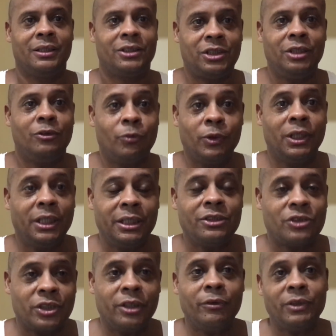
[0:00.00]
She's really
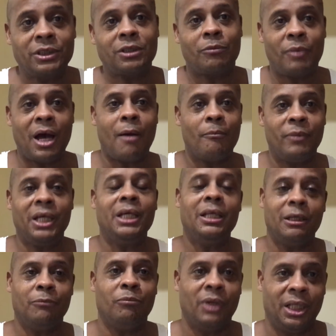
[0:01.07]
serious about
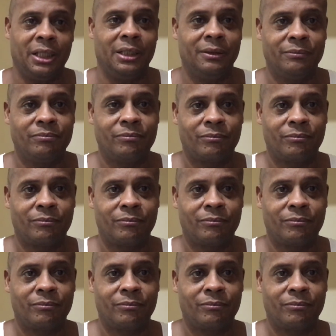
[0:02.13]
meeting me.